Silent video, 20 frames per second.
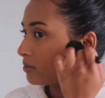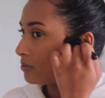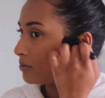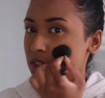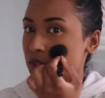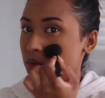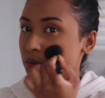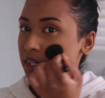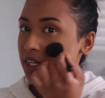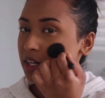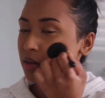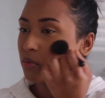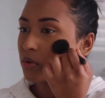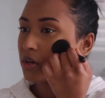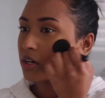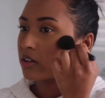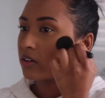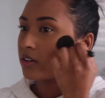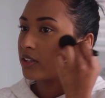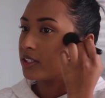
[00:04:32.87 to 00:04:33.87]
So when I
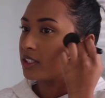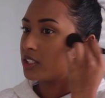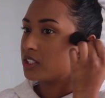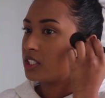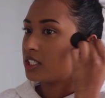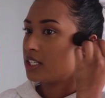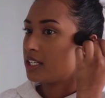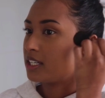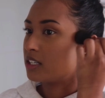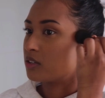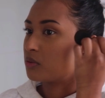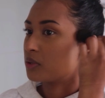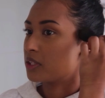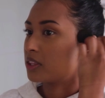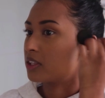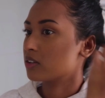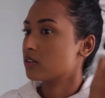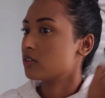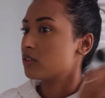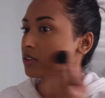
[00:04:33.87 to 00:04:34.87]
work on the cheek with
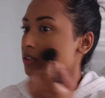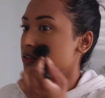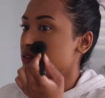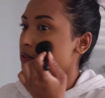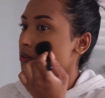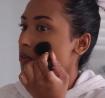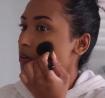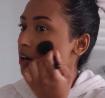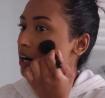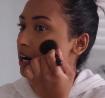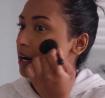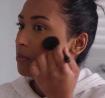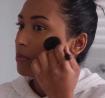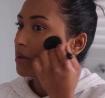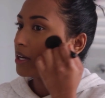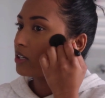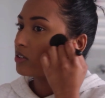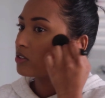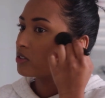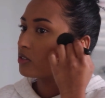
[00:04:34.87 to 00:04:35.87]
the contour, I
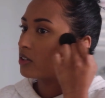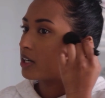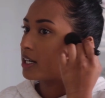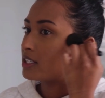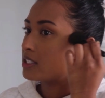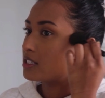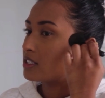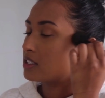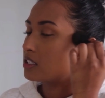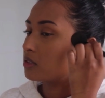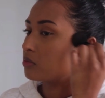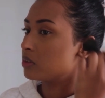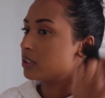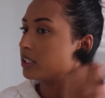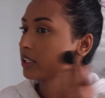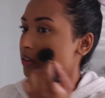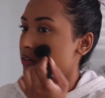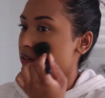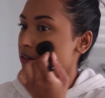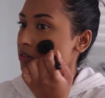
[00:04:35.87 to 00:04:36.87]
make sure I stipple
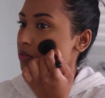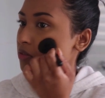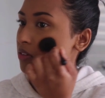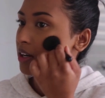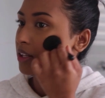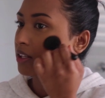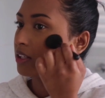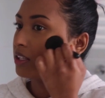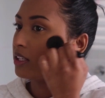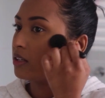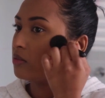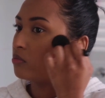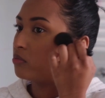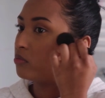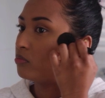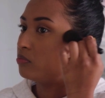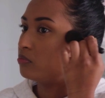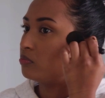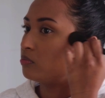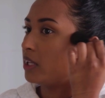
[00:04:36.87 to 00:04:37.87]
it on rather than
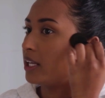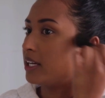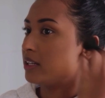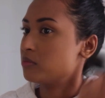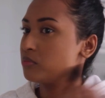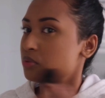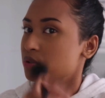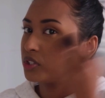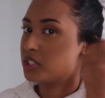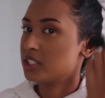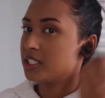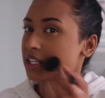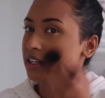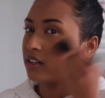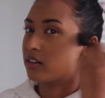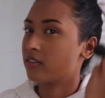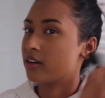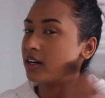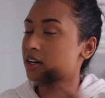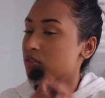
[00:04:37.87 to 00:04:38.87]
like pushing it
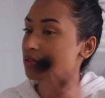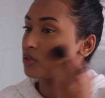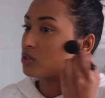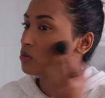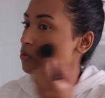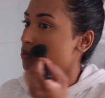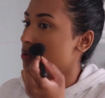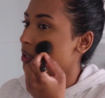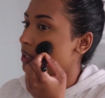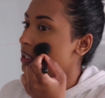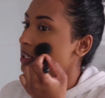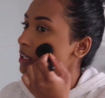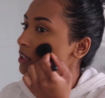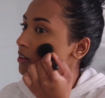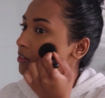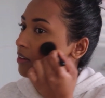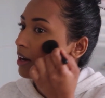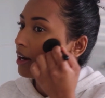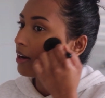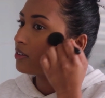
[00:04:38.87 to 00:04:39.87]
around or swirling it
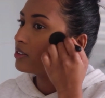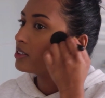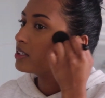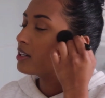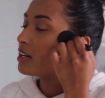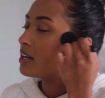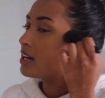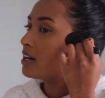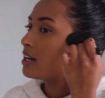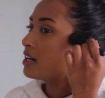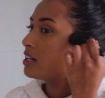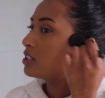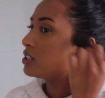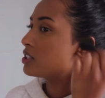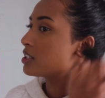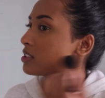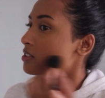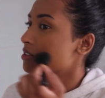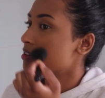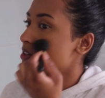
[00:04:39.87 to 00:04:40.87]
around,
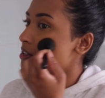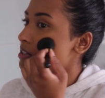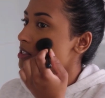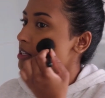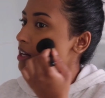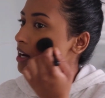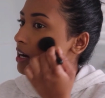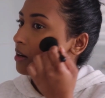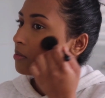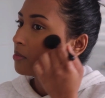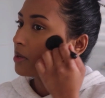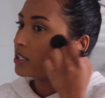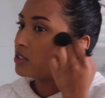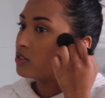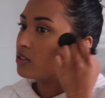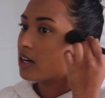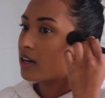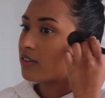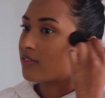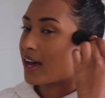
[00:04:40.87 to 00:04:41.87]
just because I do
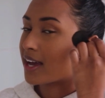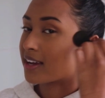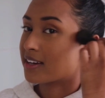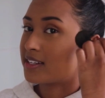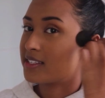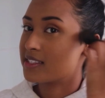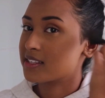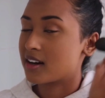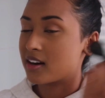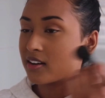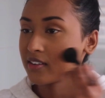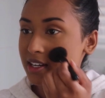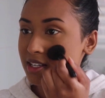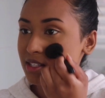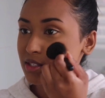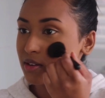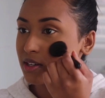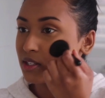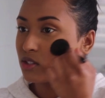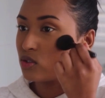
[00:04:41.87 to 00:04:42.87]
have acne scarring,
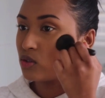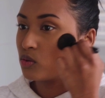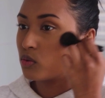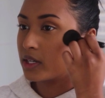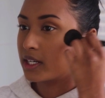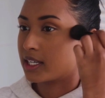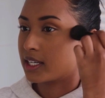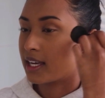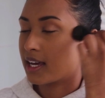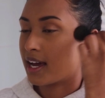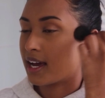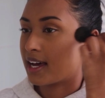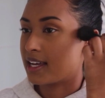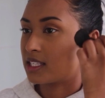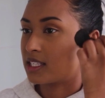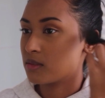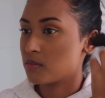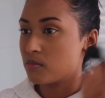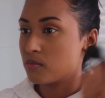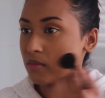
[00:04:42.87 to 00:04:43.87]
so I do want to get
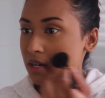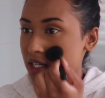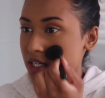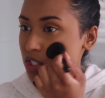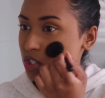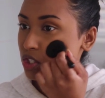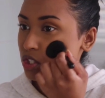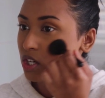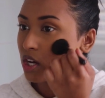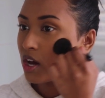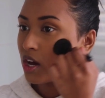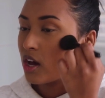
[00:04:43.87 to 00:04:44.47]
as much